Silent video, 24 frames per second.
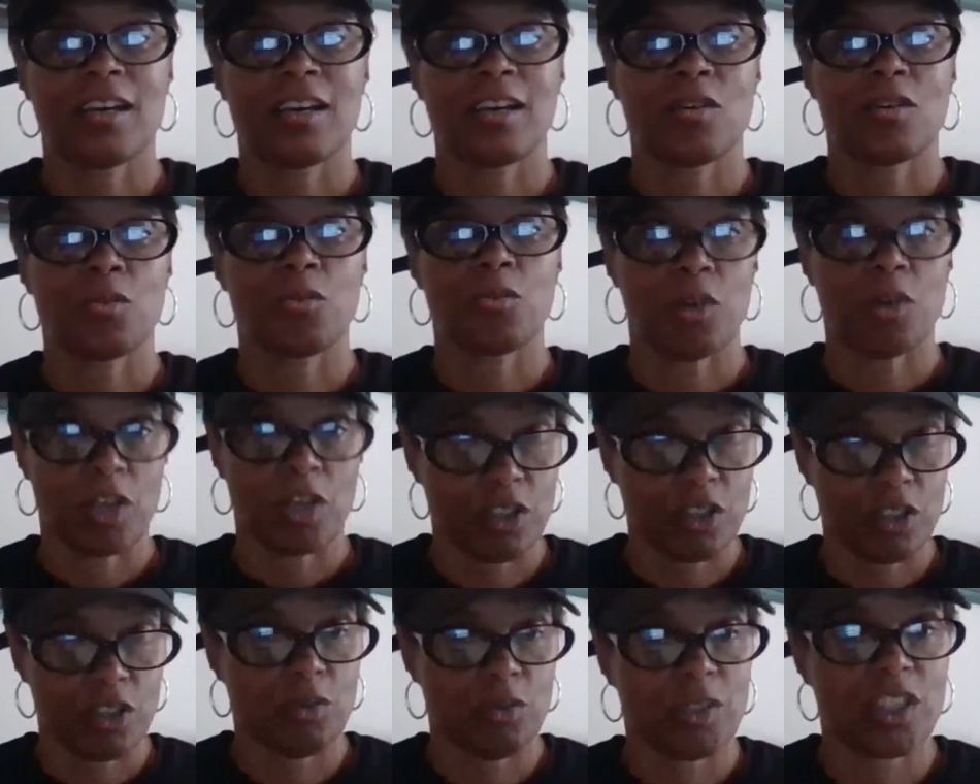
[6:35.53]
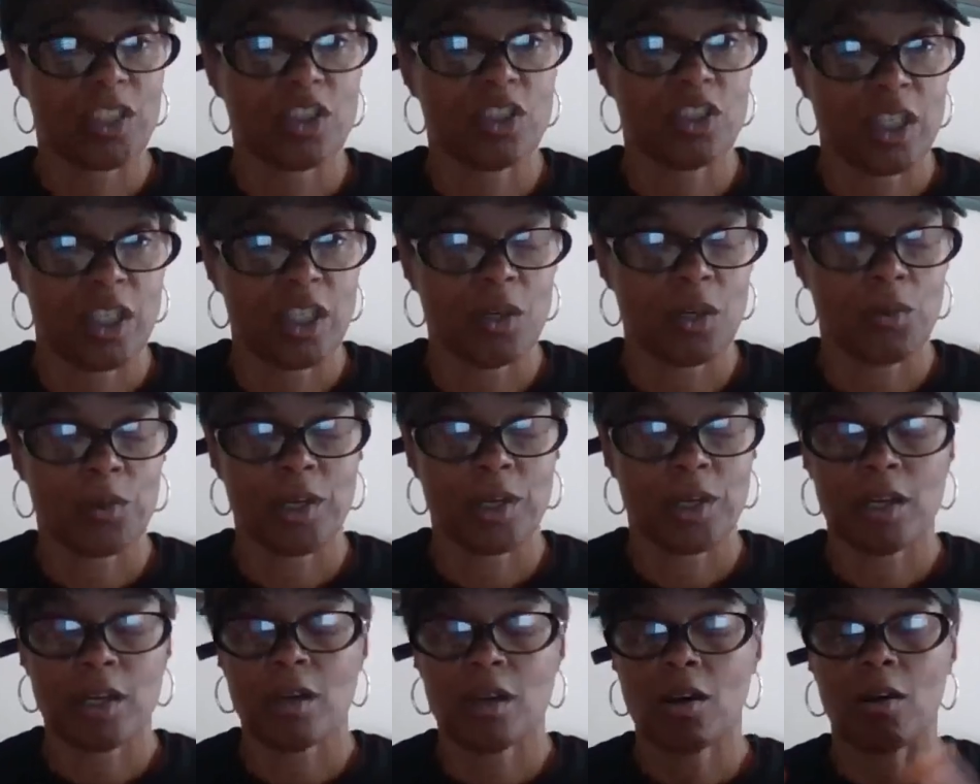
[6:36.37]
we're going to do it in
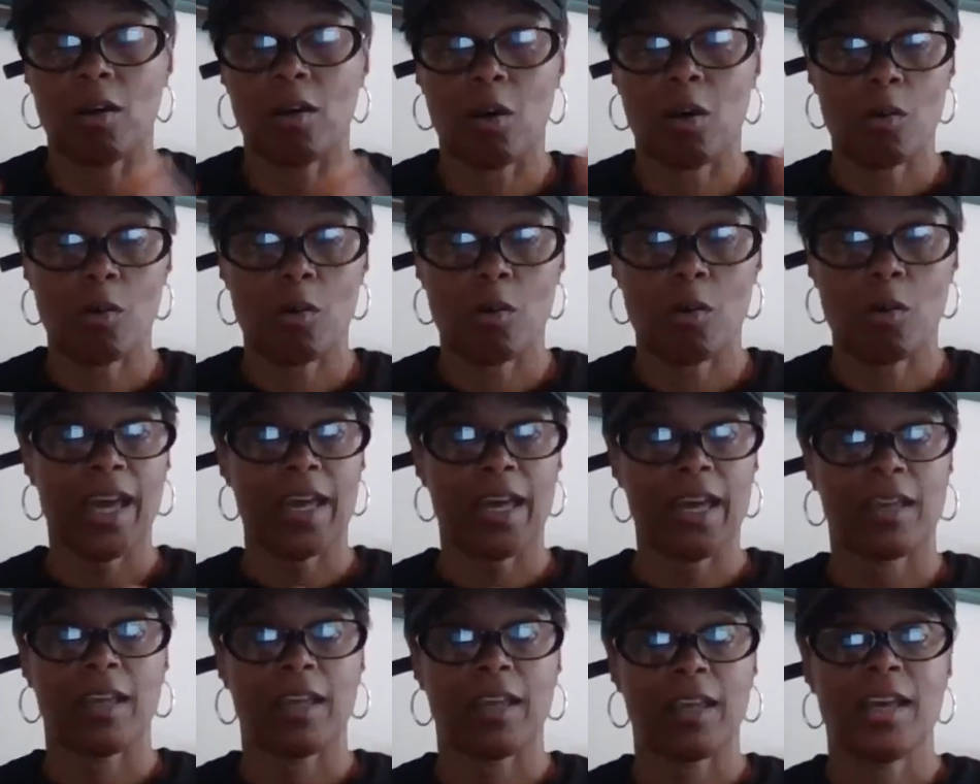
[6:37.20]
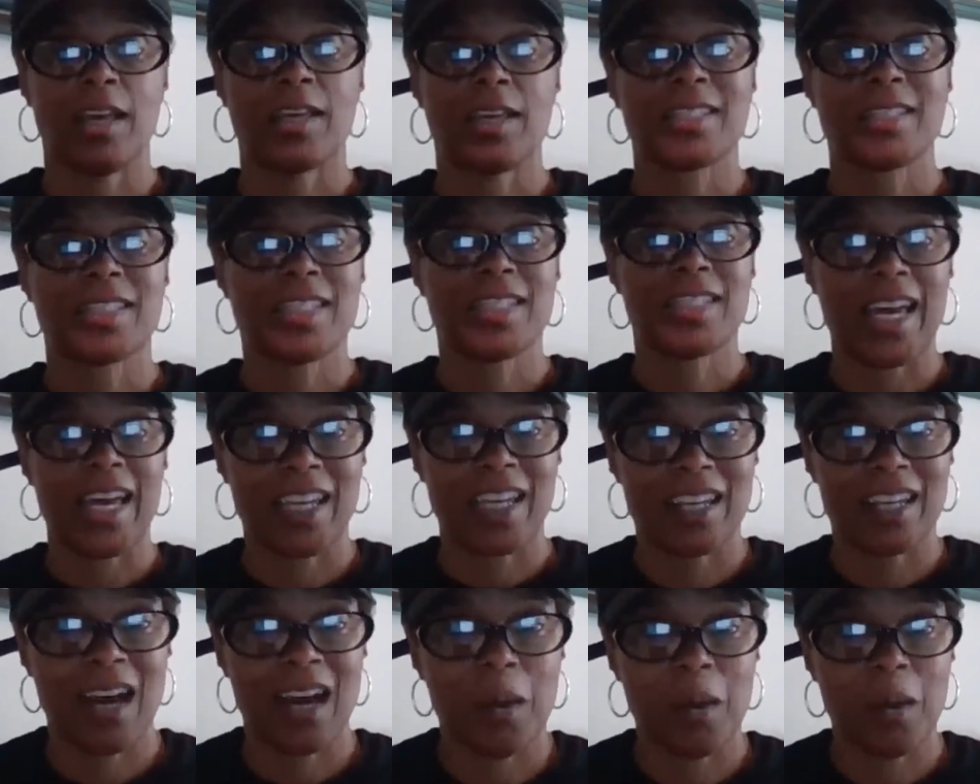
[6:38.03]
January. Okay.
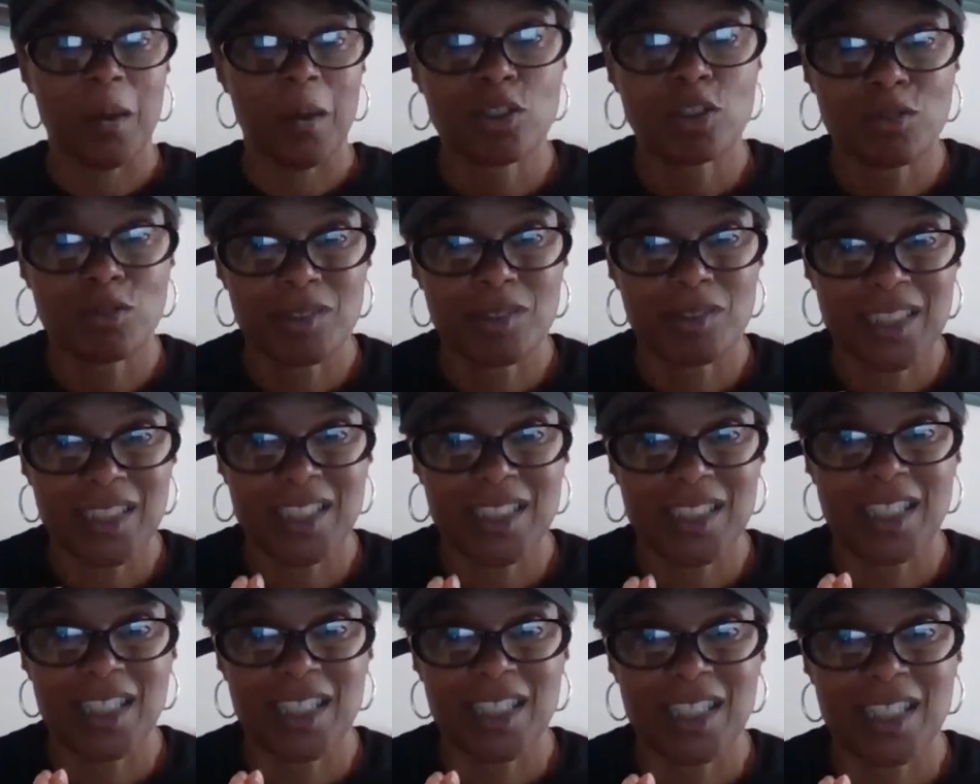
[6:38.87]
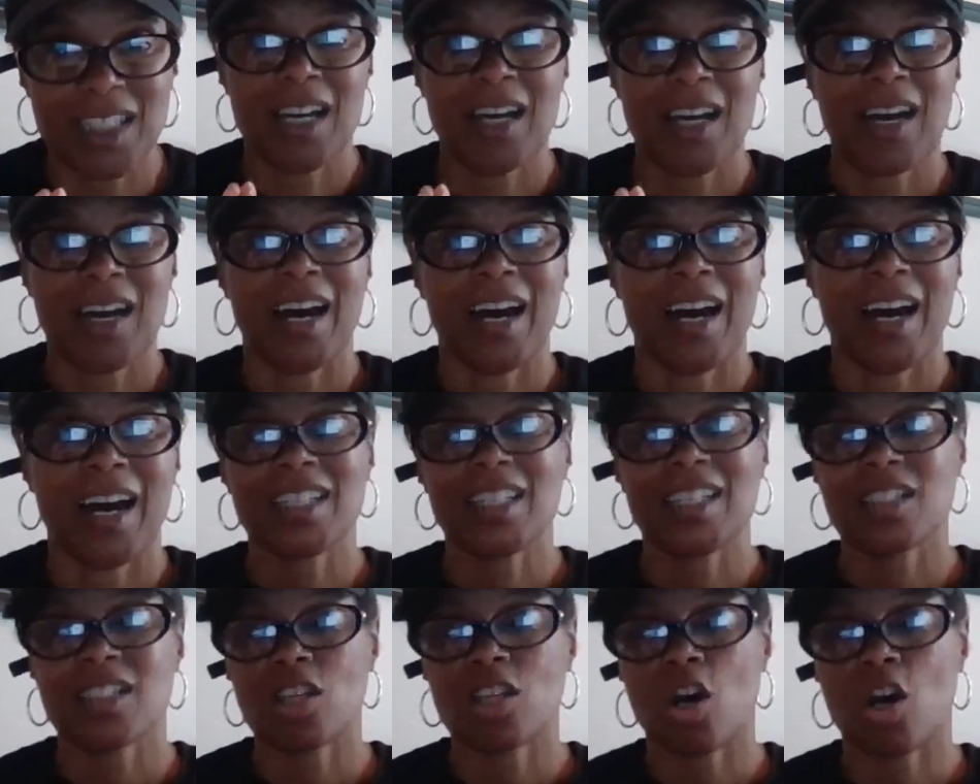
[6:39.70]
Second opportunity, I
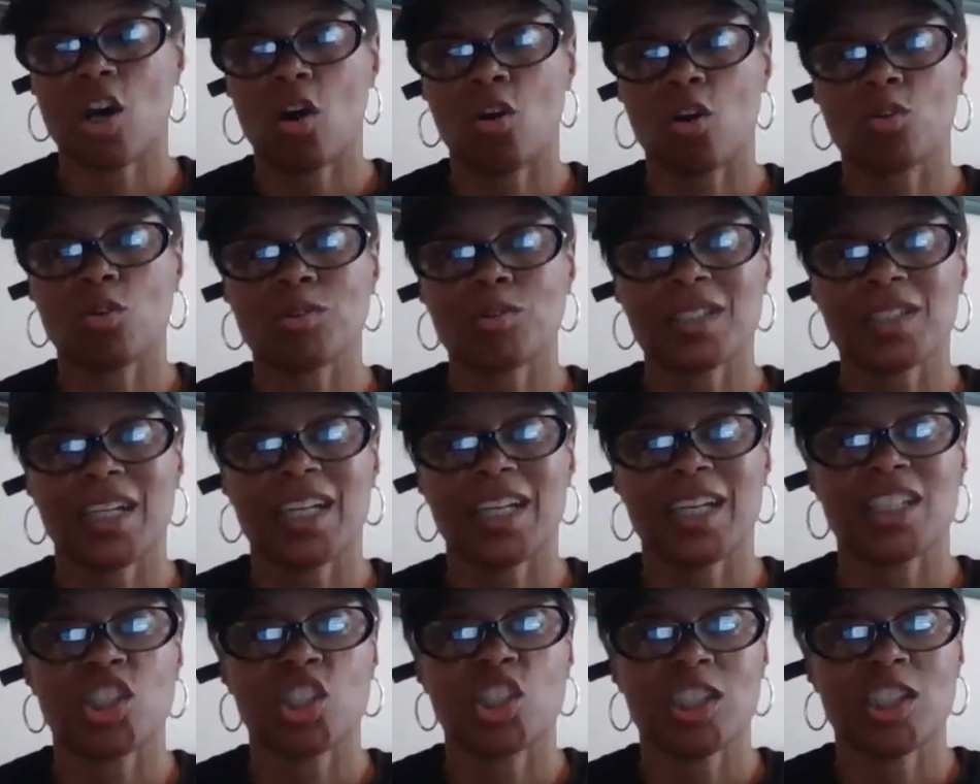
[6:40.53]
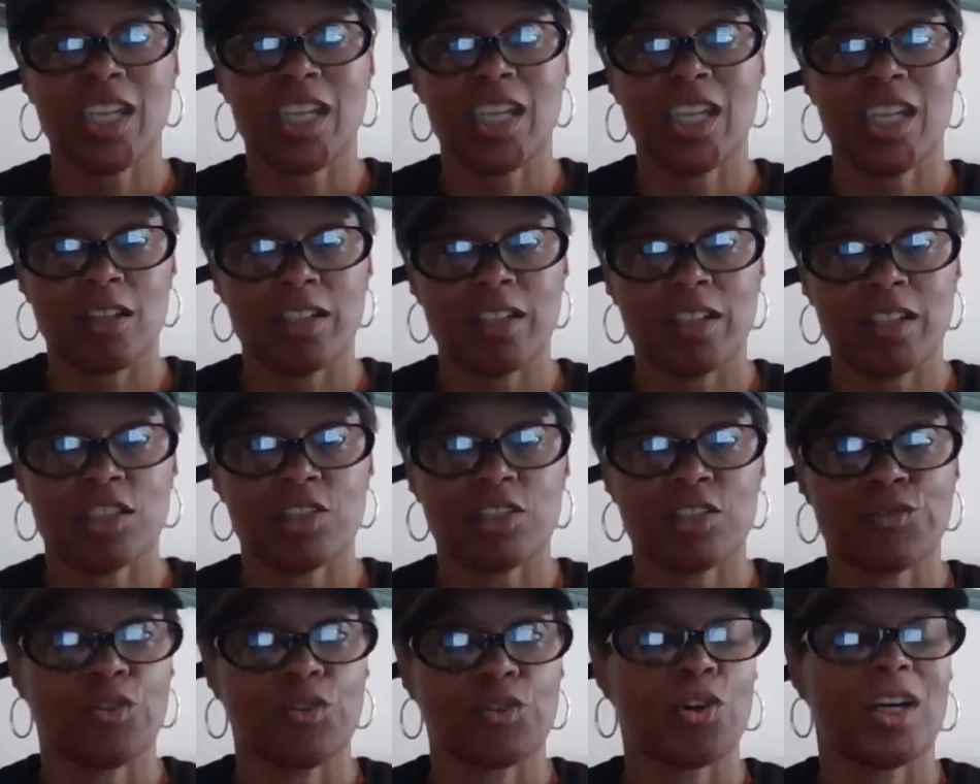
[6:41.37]
get to host a challenge
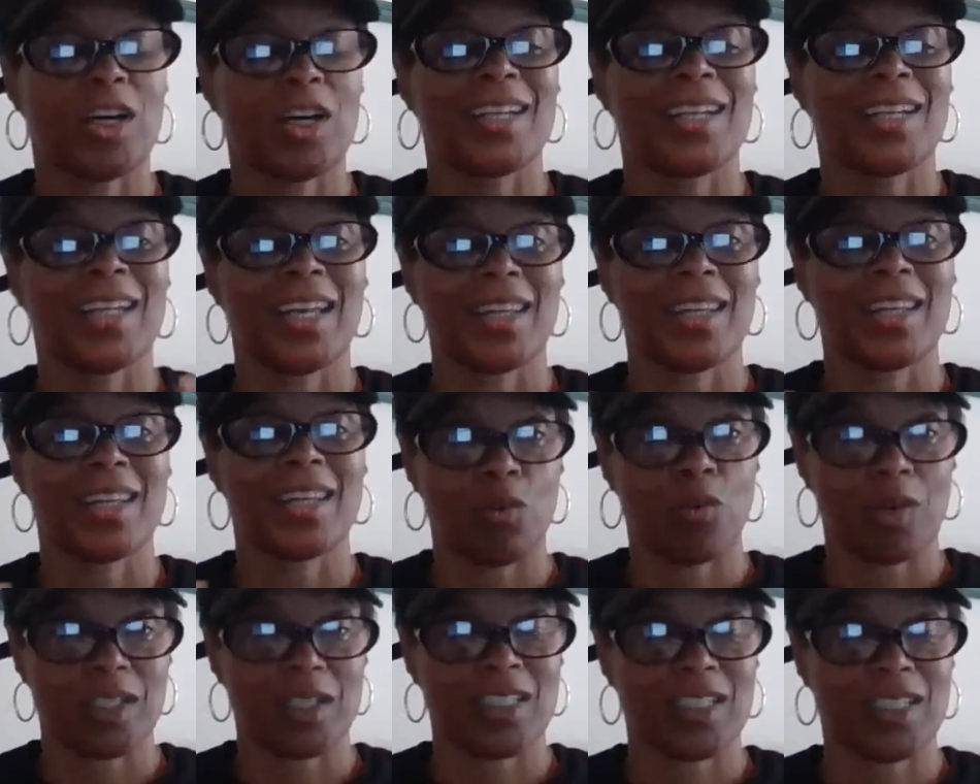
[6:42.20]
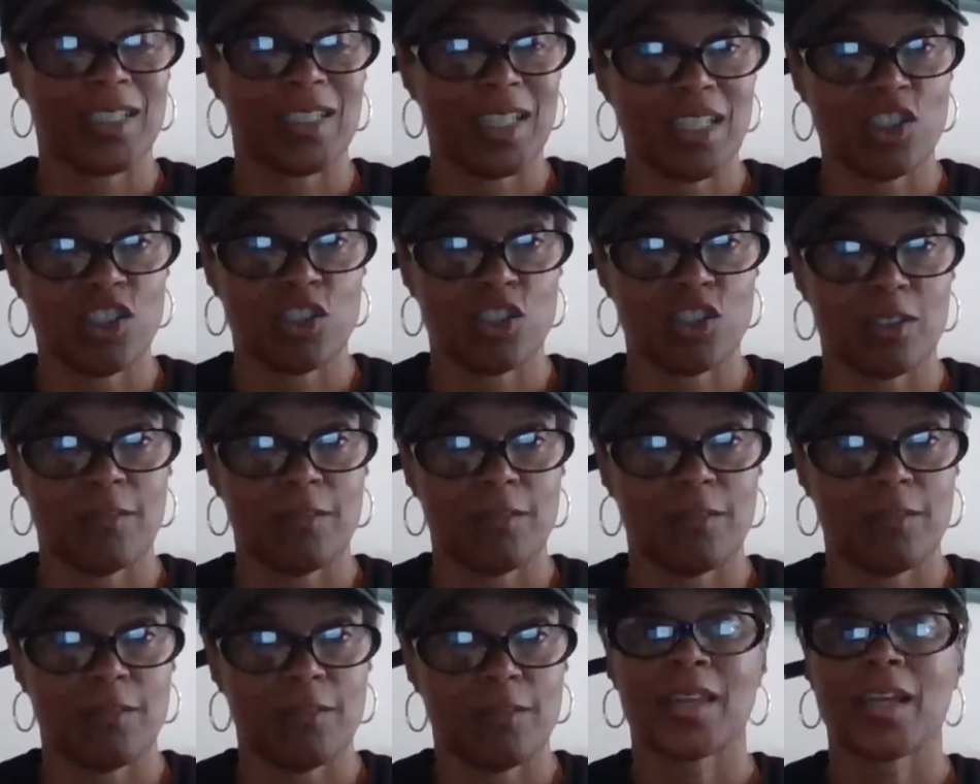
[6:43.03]
for another organization.
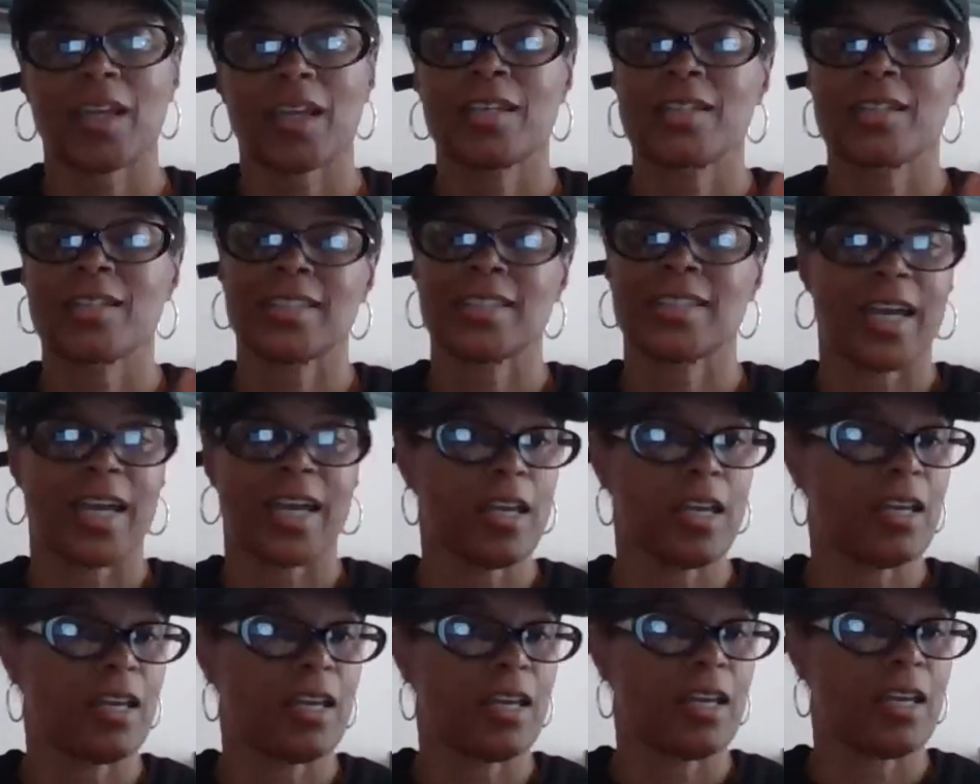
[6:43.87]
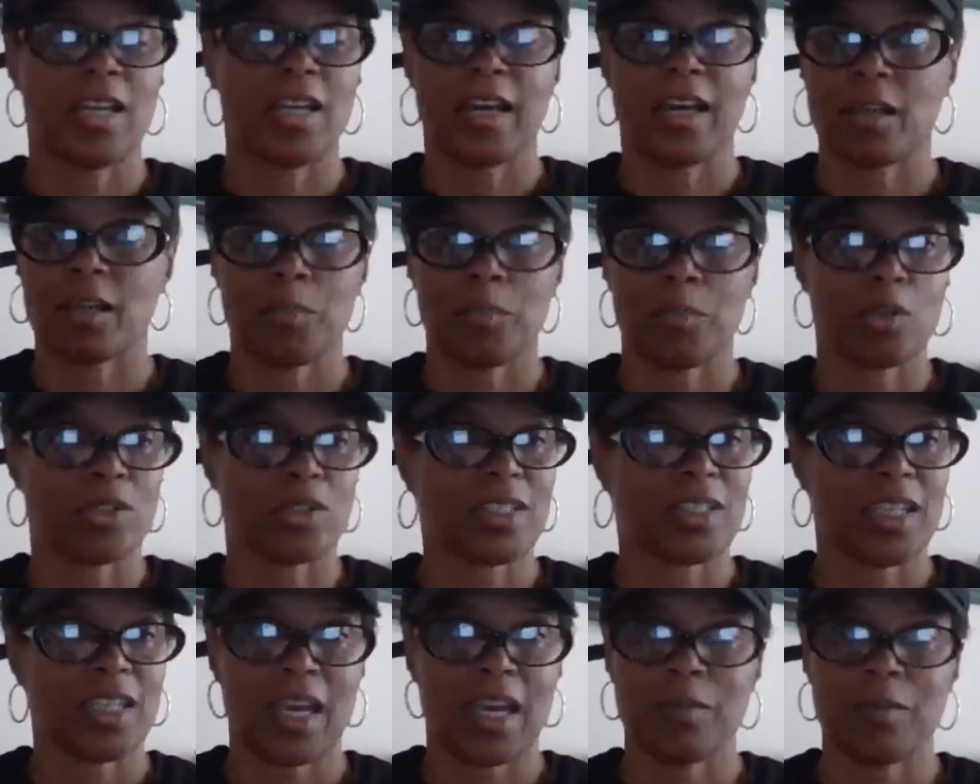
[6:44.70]
Another
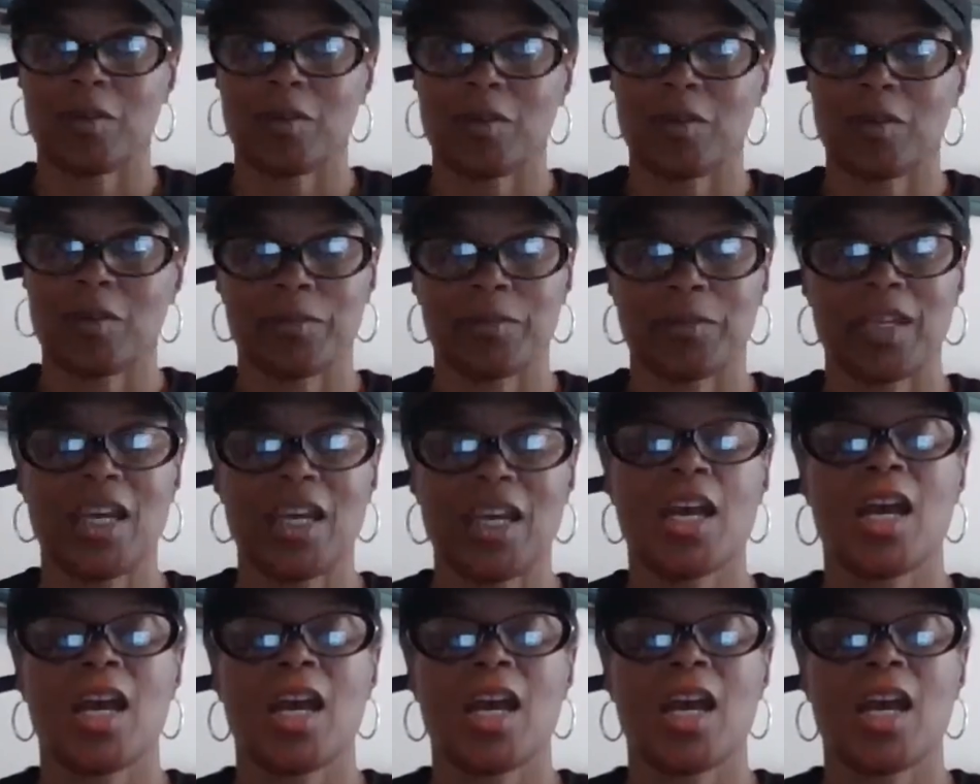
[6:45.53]
person came up to me.